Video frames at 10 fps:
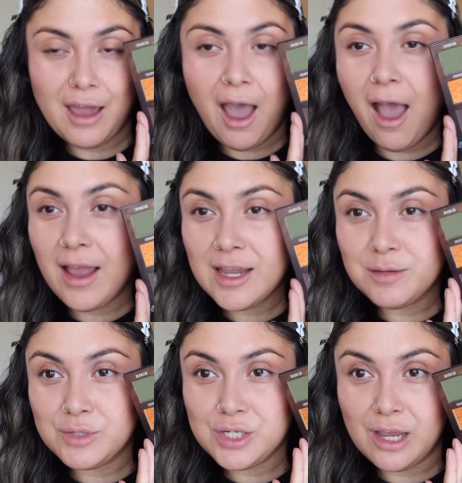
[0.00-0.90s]
I
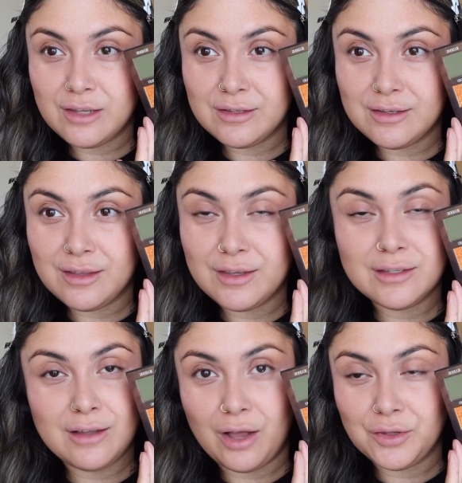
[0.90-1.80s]
am just
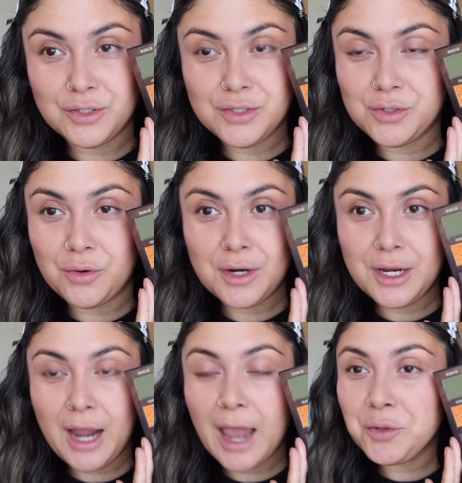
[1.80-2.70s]
this color
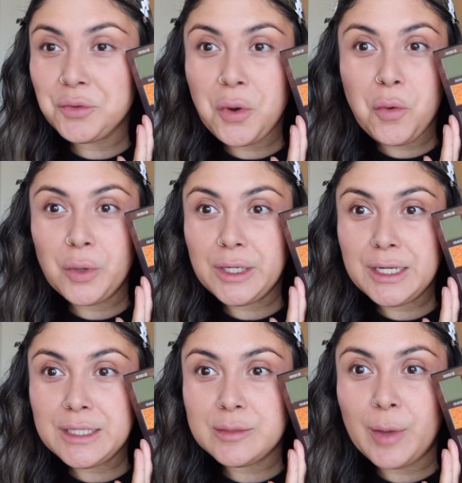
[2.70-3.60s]
story. I don't know what it
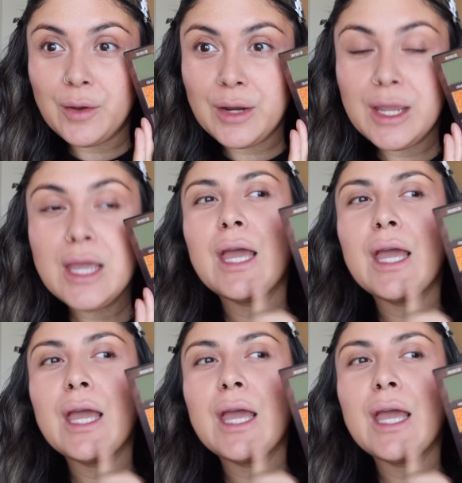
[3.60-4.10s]
is about it.